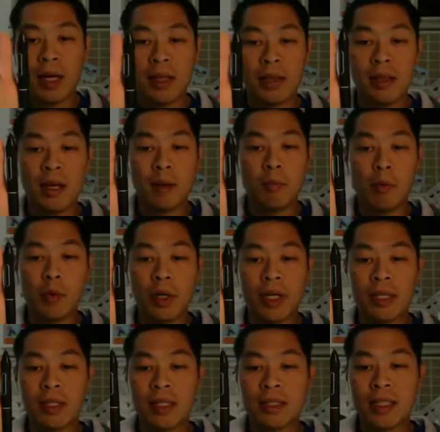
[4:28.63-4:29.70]
my thumb
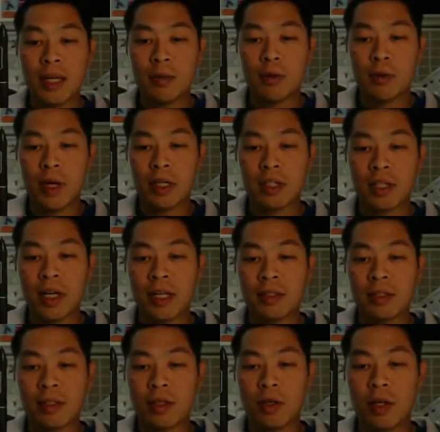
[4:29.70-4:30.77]
pointing in the same direction
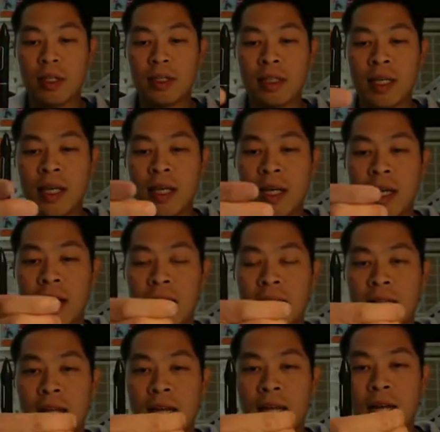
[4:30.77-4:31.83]
as the current,
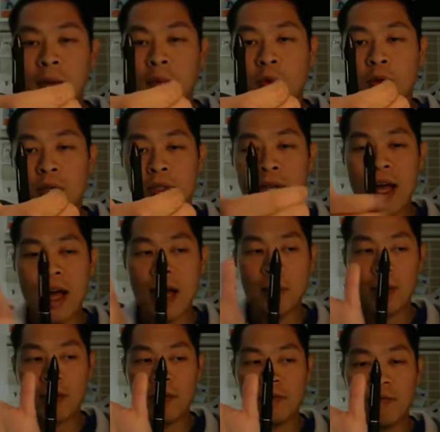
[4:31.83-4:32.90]
and then I'm going to
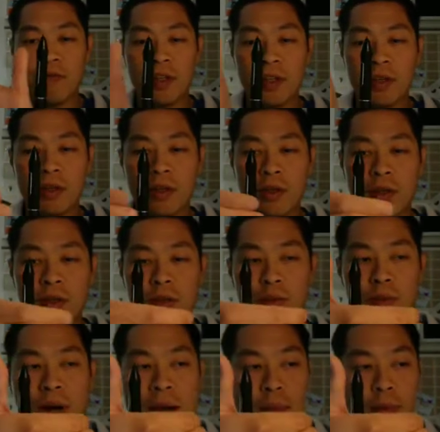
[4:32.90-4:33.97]
have my fingers
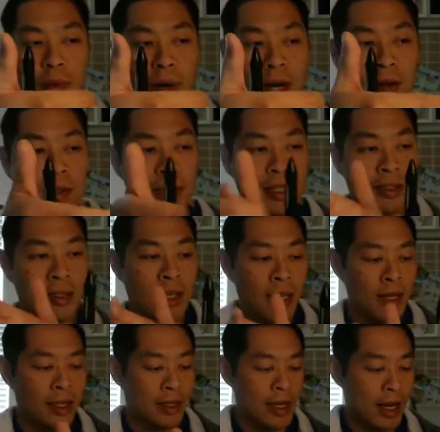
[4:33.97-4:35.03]
wrap around it.
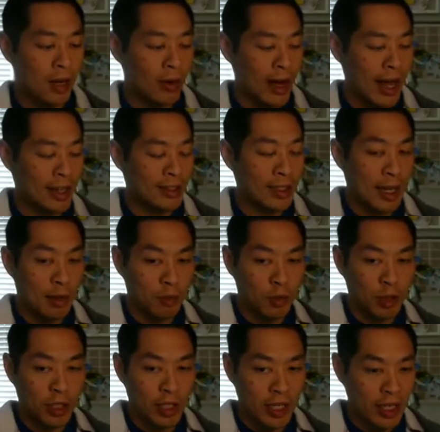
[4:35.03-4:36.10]
Now, as I'm
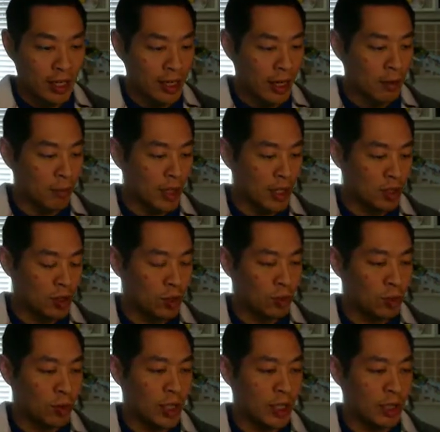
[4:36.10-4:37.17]
looking at it on my
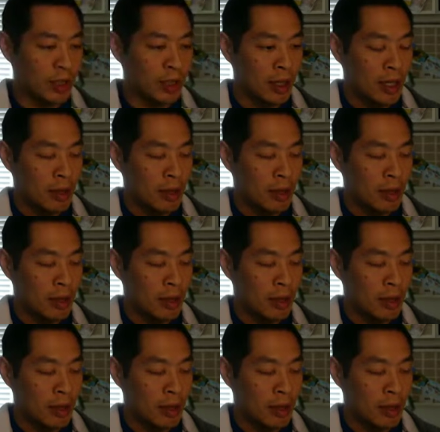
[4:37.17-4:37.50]
screen,